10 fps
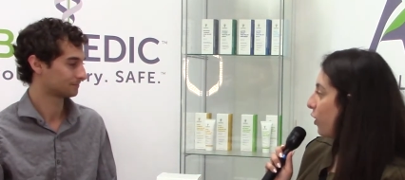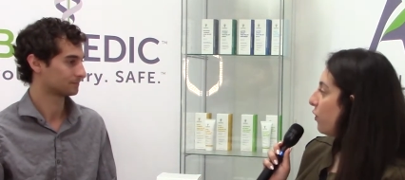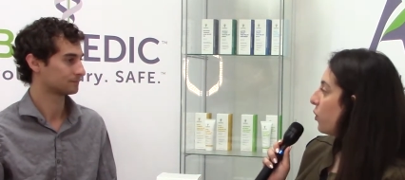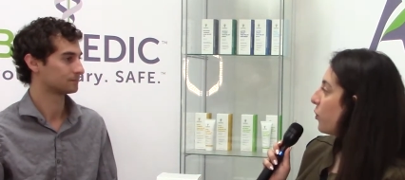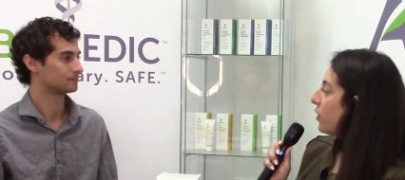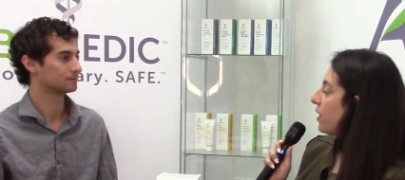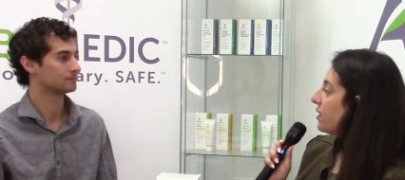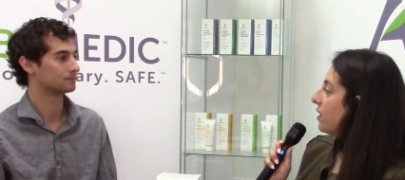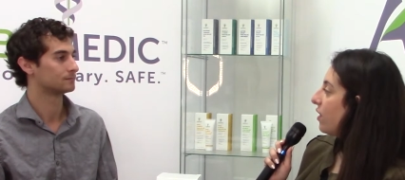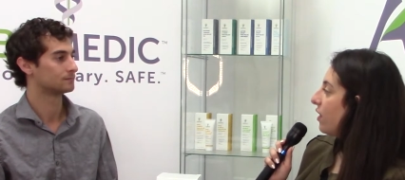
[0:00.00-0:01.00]
Speaker 1: of your products
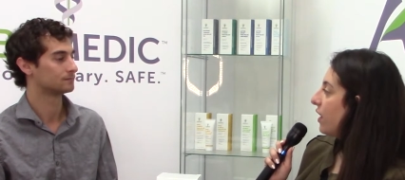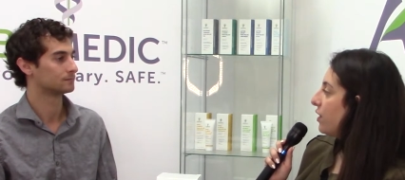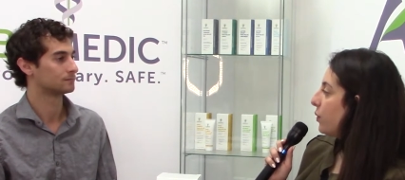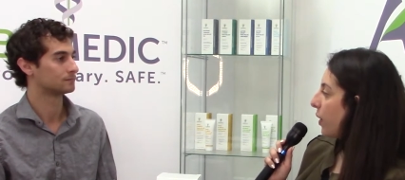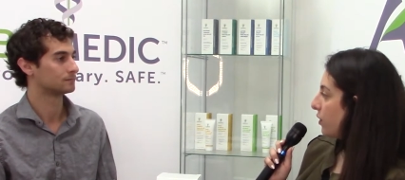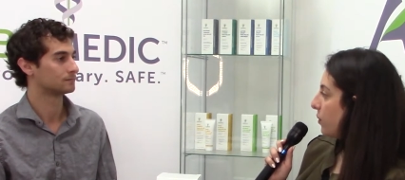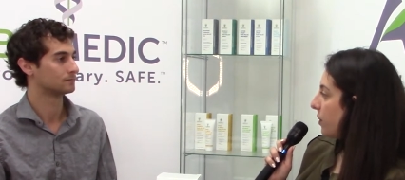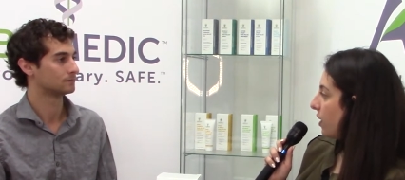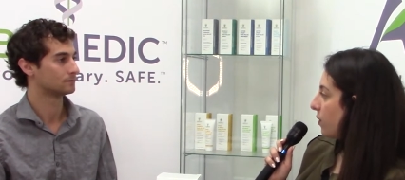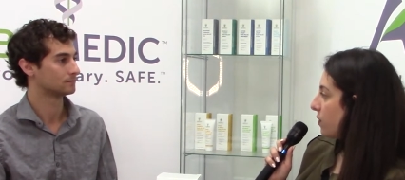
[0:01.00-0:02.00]
are 200
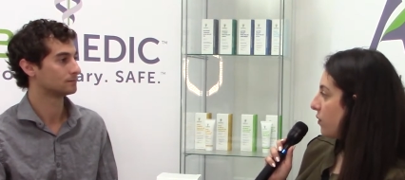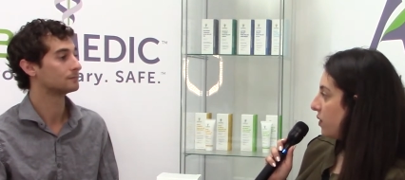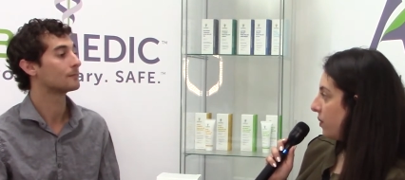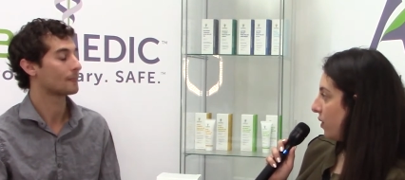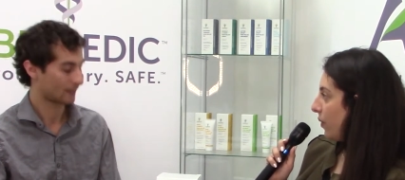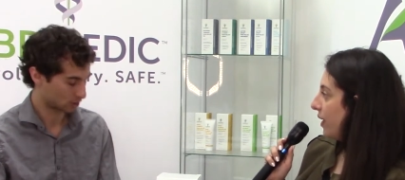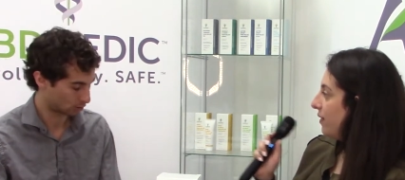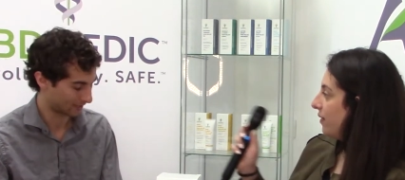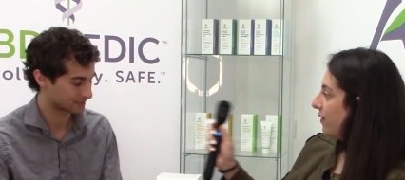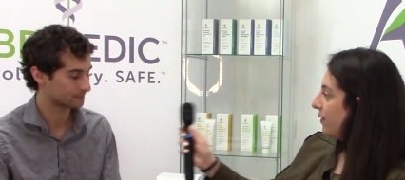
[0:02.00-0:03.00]
milligrams of CBD, right?
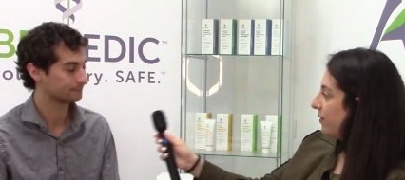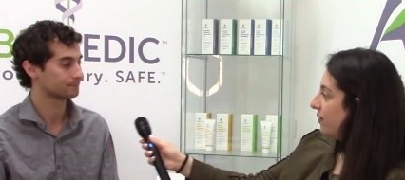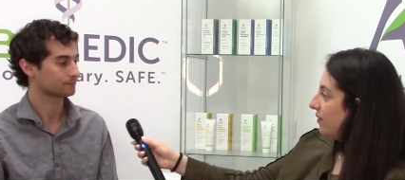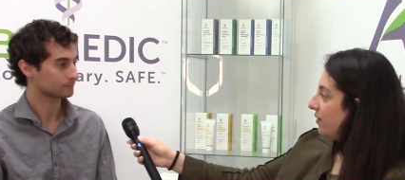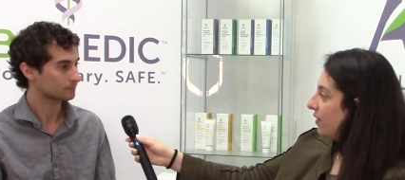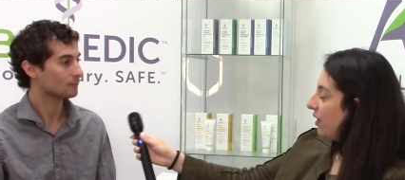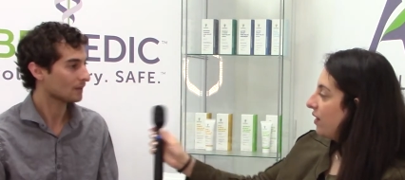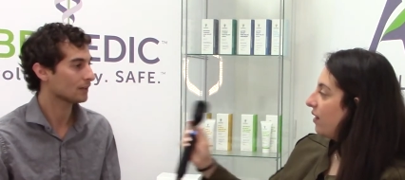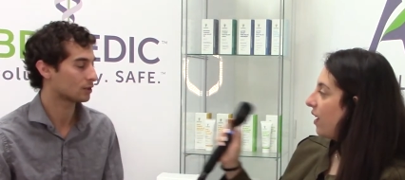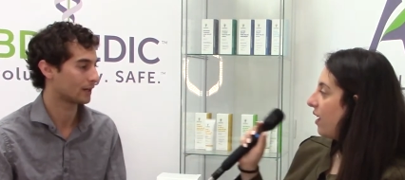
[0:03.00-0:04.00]
Correct.
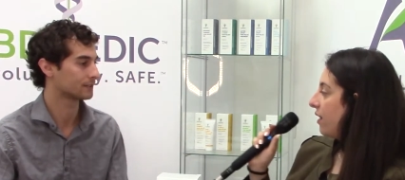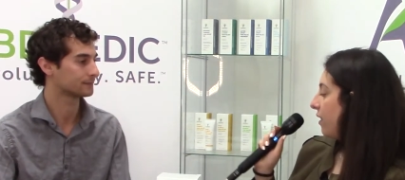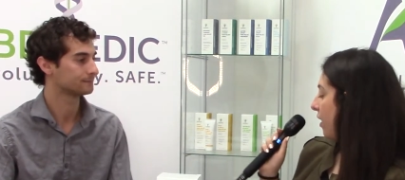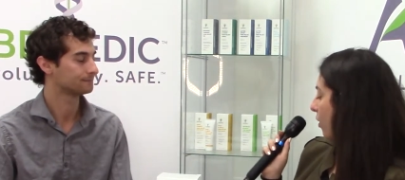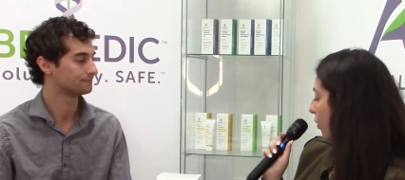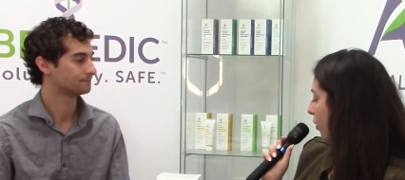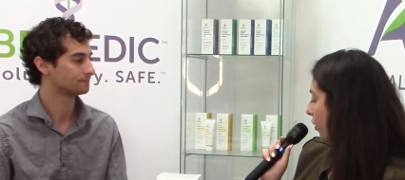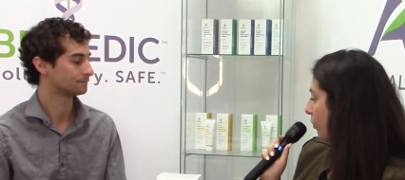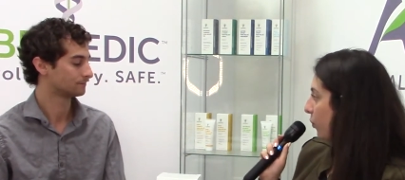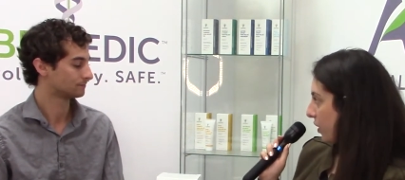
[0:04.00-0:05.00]
And they're all
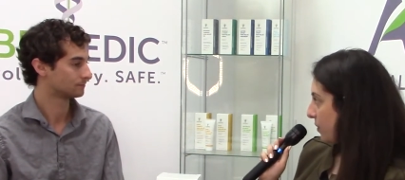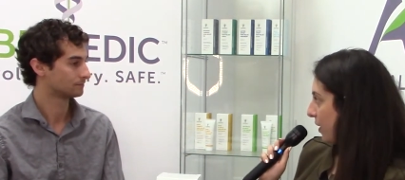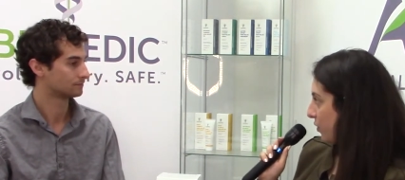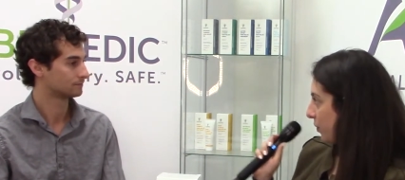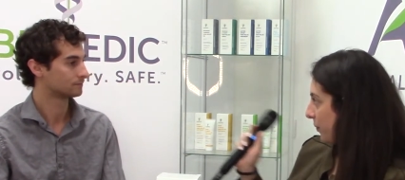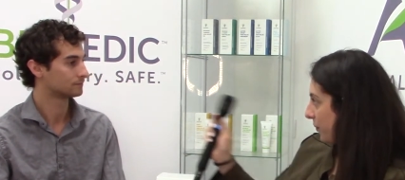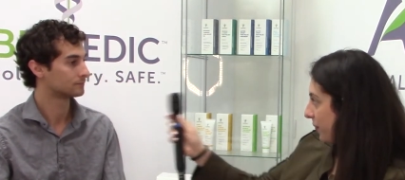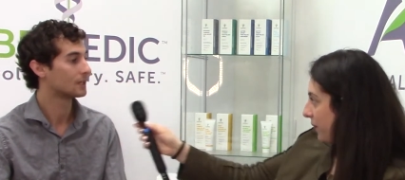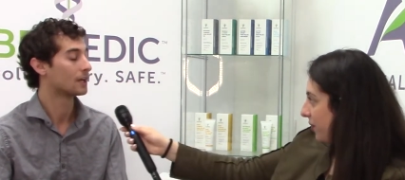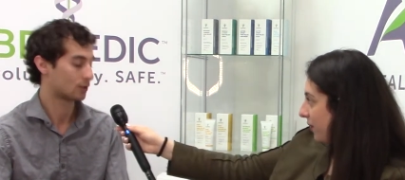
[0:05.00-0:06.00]
broad spectrum.
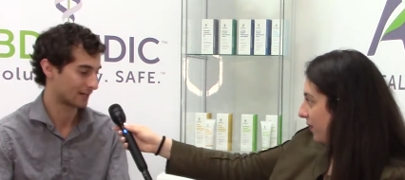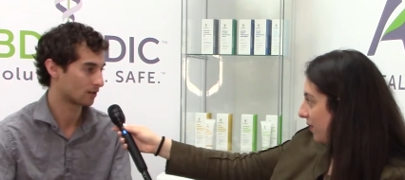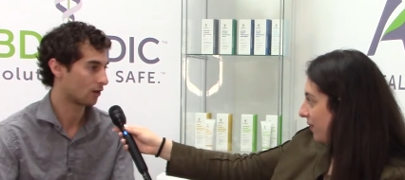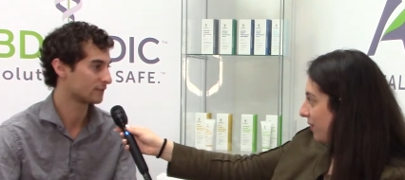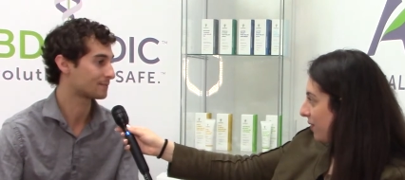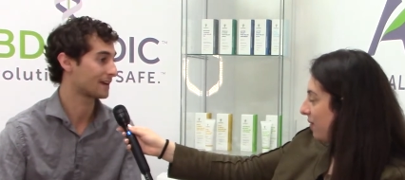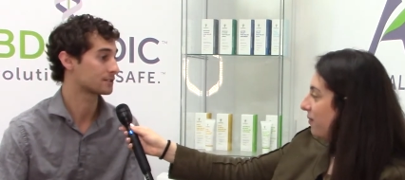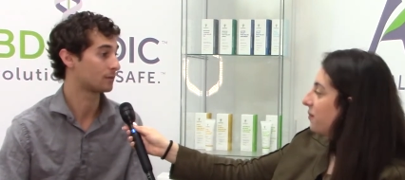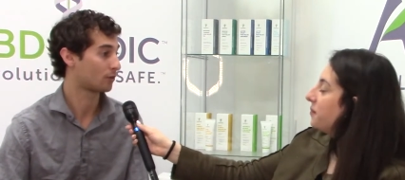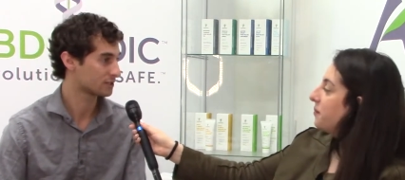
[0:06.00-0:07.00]
Speaker 2: Correct. All these products are
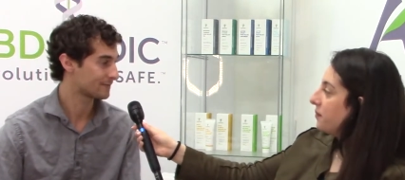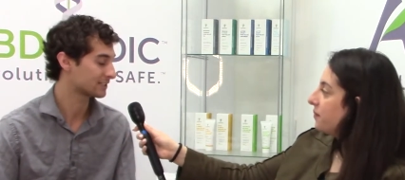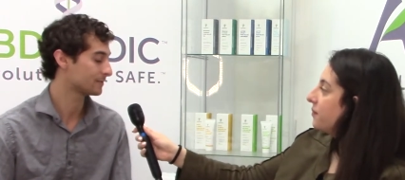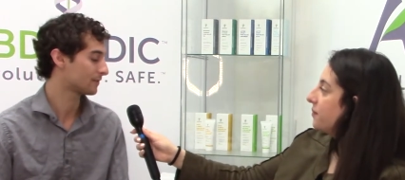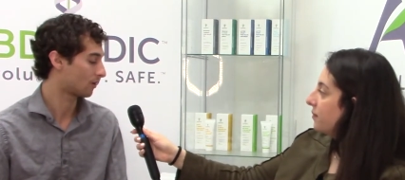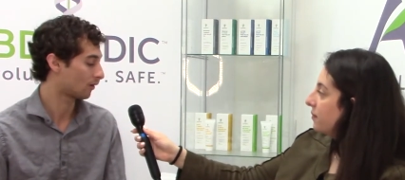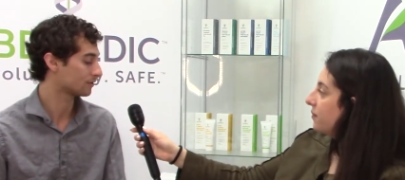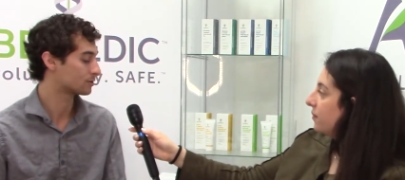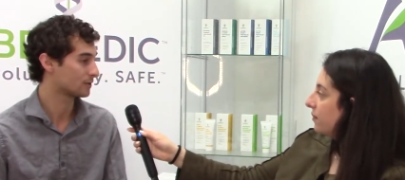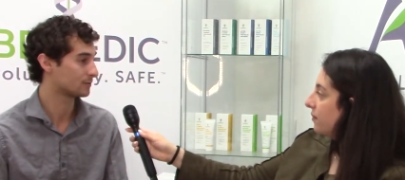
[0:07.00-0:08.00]
broad spectrum, and they're all
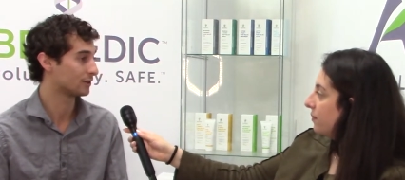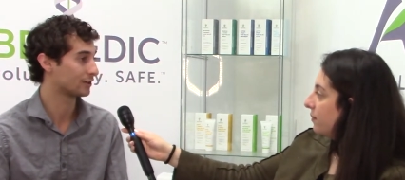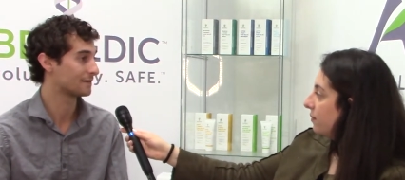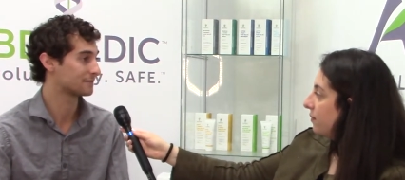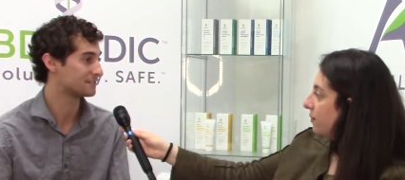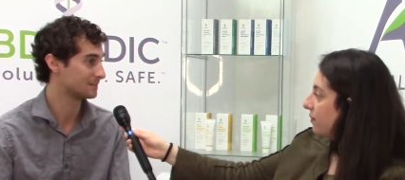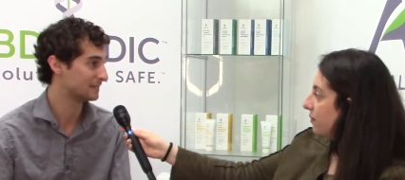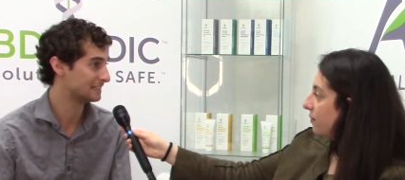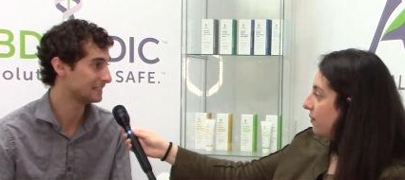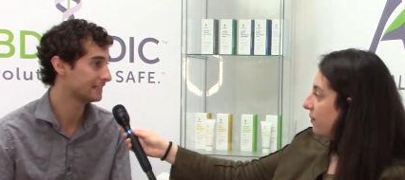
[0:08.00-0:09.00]
200 milligrams of
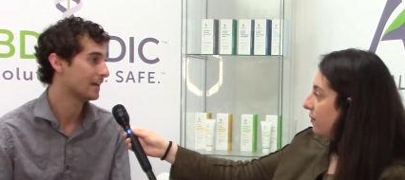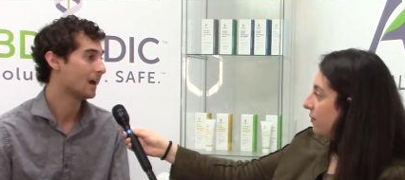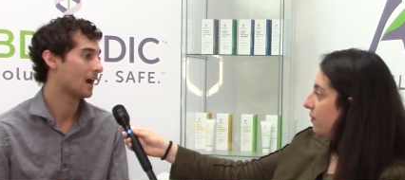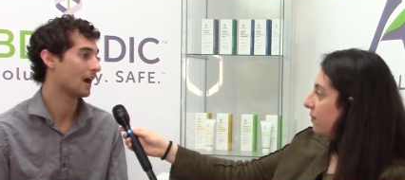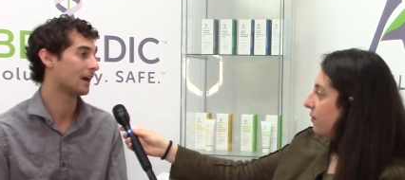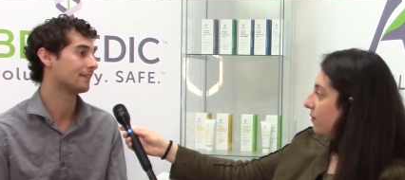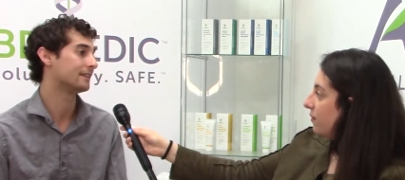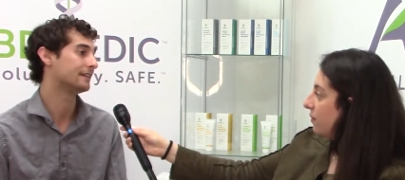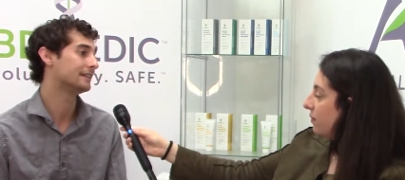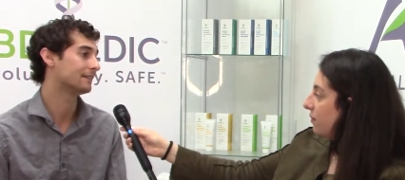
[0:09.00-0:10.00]
CBD. Uh,
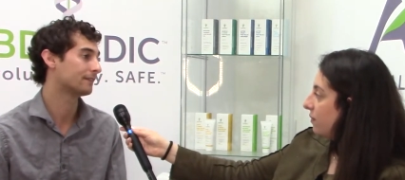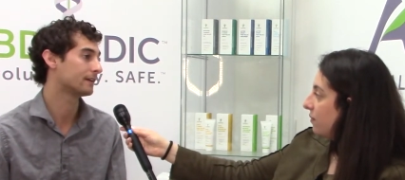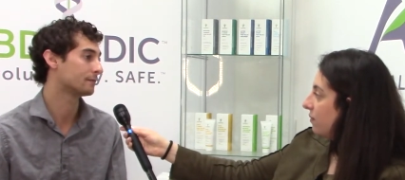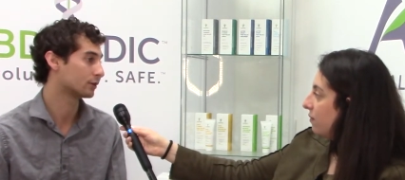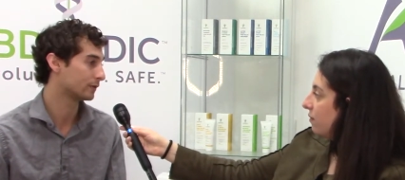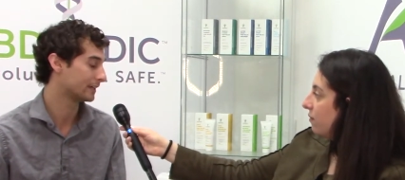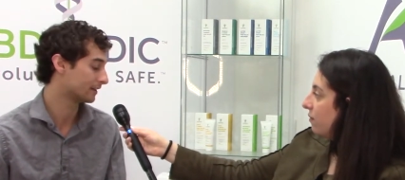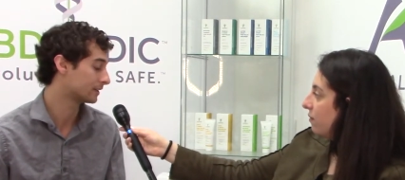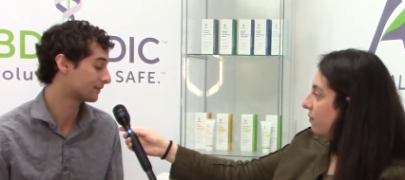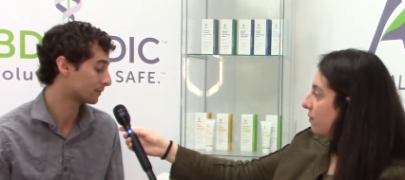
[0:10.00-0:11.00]
the different the
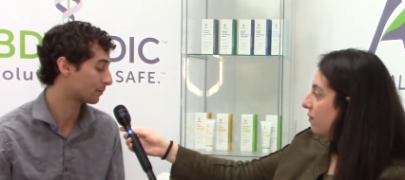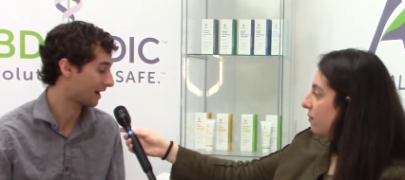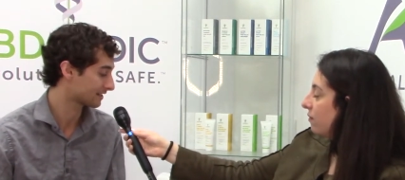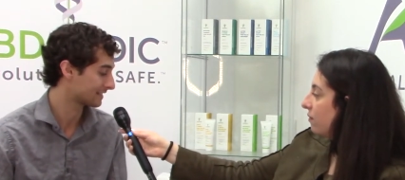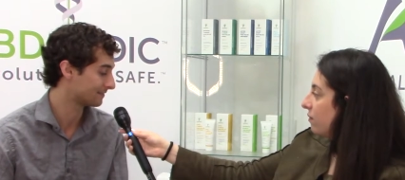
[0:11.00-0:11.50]
different products have